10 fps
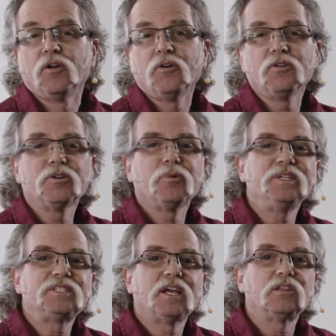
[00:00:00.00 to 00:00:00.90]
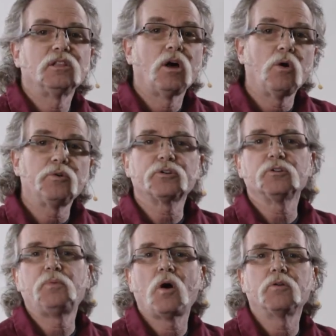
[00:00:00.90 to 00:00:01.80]
Earlier we said the load or
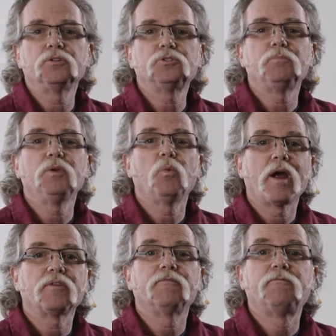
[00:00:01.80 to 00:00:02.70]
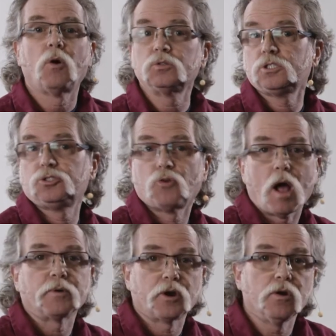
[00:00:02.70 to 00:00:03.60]
component should be where the voltage
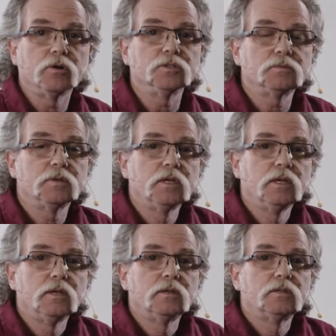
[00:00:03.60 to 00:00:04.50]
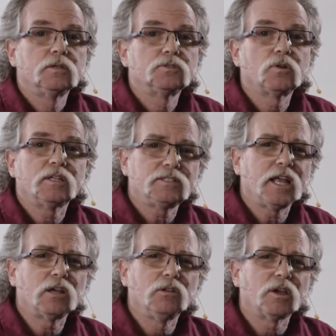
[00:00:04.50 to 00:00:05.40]
drop occurs. So let's
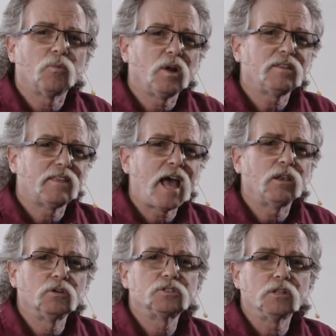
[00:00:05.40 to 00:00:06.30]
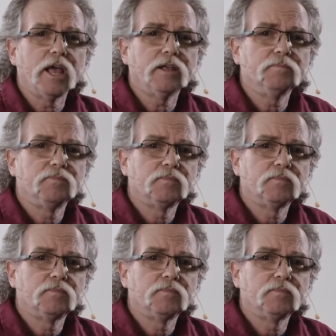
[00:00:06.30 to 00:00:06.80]
take a look at what that looks like.